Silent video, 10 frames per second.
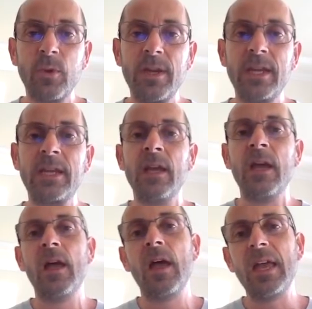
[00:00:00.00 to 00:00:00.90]
week,
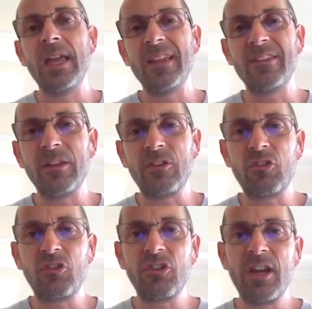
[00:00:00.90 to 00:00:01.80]
it's a
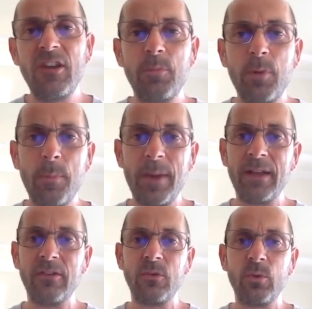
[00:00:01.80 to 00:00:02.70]
changeable
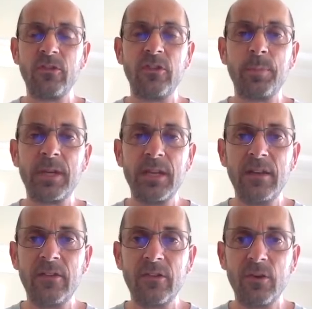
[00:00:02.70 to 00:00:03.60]
pattern which is
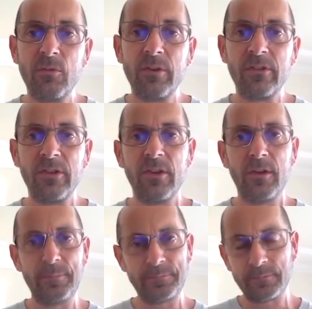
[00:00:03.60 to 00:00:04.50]
beginning to
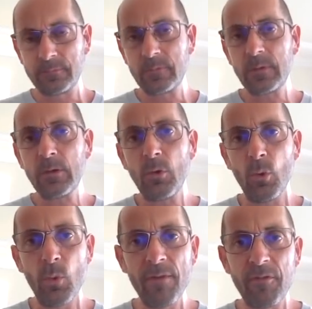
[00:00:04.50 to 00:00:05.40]
return.
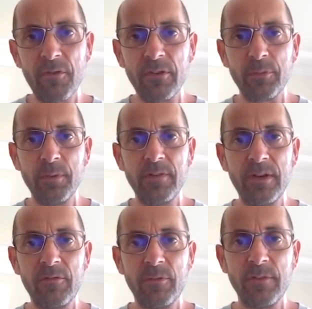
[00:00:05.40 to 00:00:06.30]
Weather fronts moving
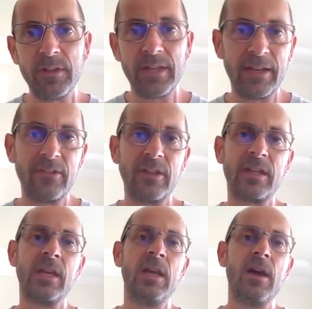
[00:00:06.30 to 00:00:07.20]
in from the
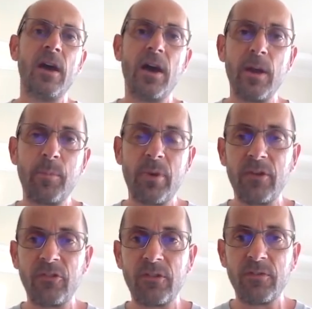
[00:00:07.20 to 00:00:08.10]
Atlantic, high
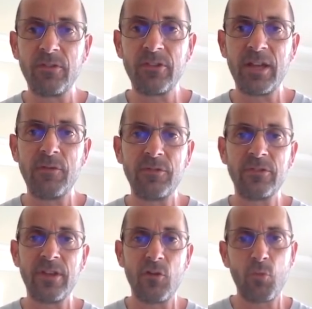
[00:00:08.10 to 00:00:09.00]
pressure to the south or
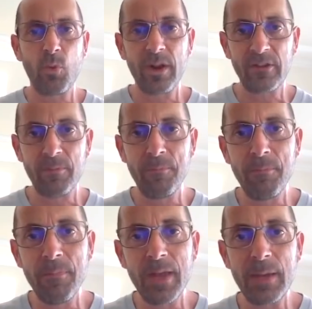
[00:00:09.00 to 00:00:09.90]
southwest
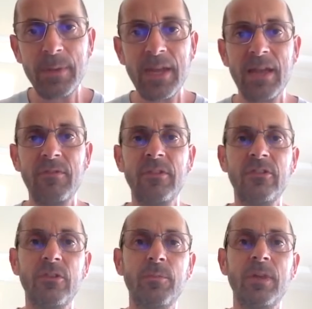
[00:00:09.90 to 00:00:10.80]
may be having
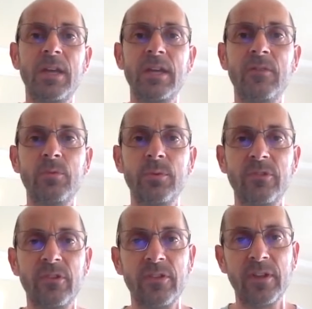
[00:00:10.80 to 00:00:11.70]
some
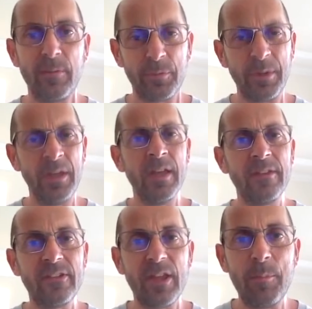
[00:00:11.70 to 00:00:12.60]
influence at times, but
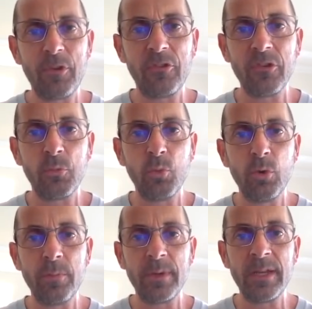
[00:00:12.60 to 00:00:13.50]
temperatures
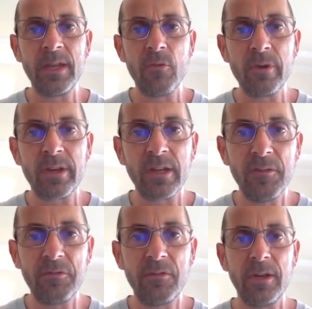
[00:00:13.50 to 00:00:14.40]
would be
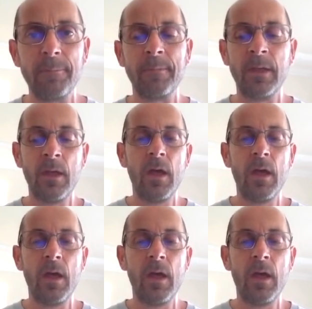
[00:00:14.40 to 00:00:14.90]
recovering.